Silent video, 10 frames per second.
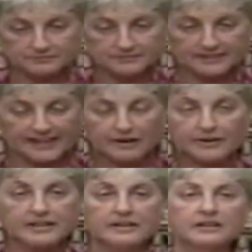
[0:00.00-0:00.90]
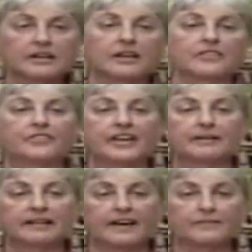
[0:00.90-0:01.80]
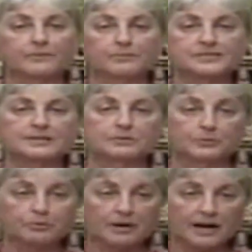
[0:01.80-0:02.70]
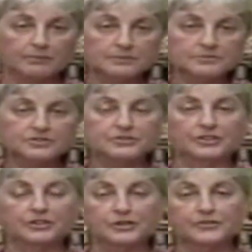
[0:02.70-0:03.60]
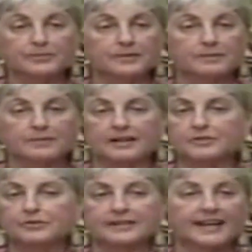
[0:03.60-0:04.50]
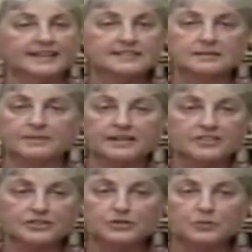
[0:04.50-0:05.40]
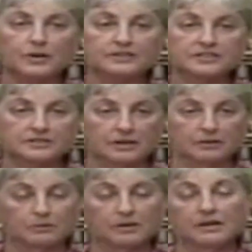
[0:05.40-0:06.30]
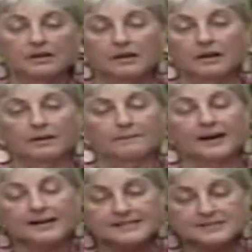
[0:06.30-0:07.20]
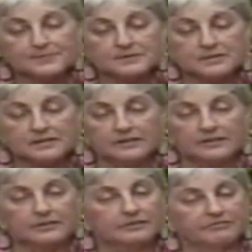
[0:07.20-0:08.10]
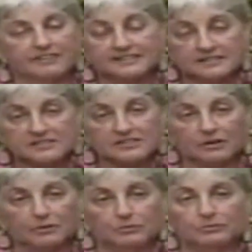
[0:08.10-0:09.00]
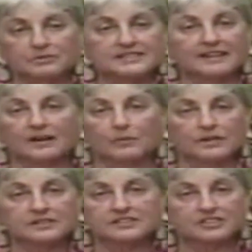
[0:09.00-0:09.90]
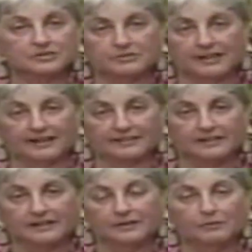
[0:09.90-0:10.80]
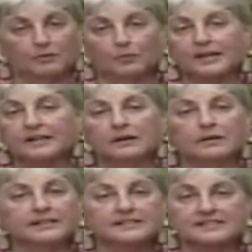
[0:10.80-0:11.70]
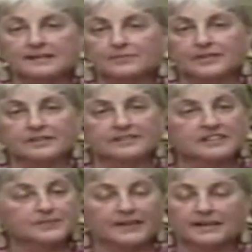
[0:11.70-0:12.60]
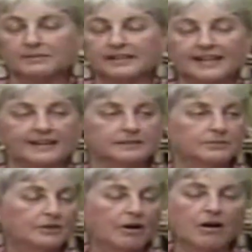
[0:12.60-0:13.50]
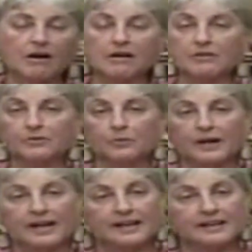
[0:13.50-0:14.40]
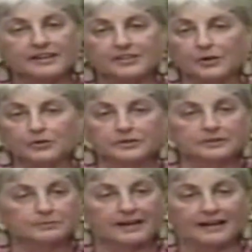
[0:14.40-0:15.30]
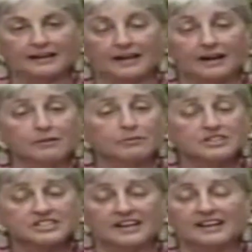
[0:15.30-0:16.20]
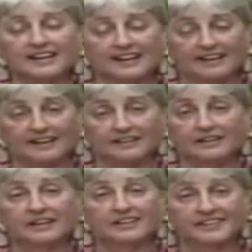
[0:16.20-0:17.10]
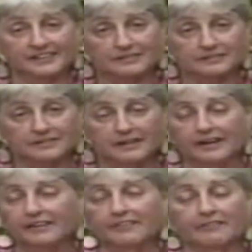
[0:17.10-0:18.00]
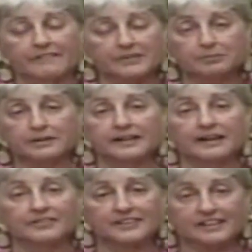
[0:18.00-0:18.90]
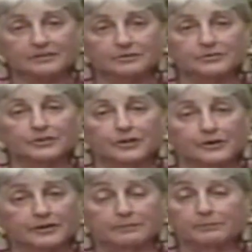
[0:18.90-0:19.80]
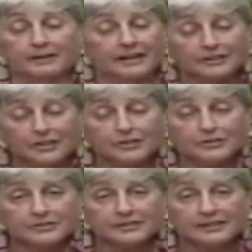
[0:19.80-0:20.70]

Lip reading: area. They'll have similar problems. You can learn from them, and you can ask them anything you want to know. My husband, rest his soul, was not one to do that. When we go into something in this family, it had to be all the way and no looking back. I wish I had a nickel for every plant I've killed learning. But I learned,